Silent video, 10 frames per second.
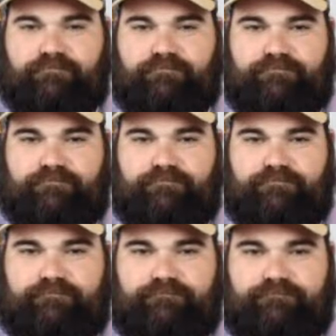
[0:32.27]

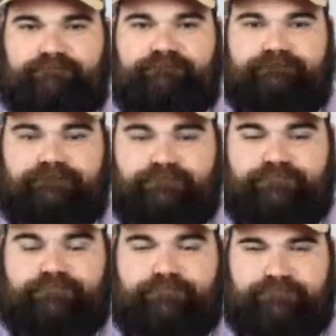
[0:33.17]

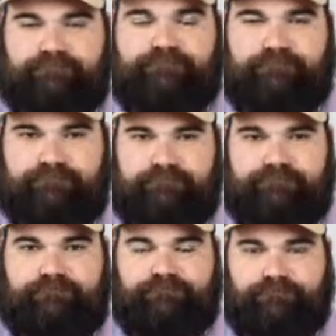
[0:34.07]

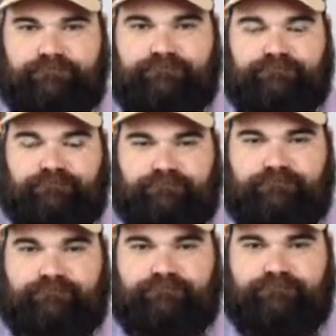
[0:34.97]

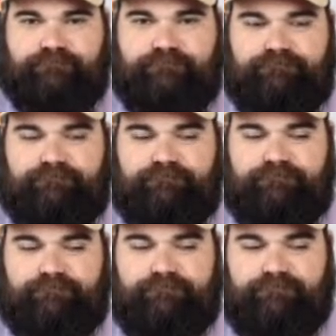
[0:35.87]

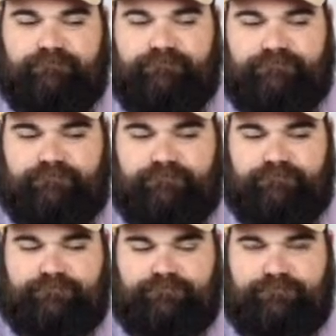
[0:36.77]

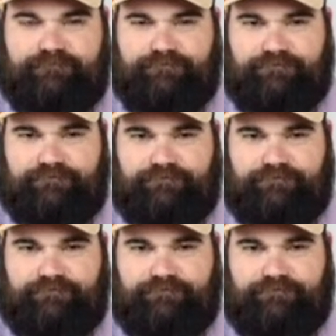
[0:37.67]
The person shown says nothing.